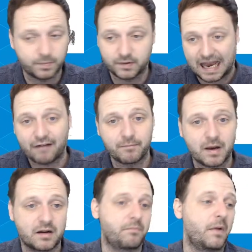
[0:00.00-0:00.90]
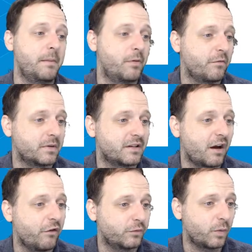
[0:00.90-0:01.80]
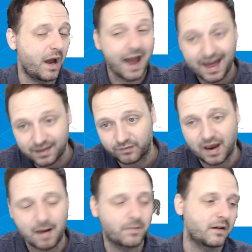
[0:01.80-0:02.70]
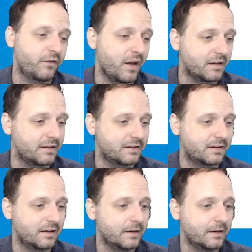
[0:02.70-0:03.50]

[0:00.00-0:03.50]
but they have made improvements elsewhere and they've kept the defence.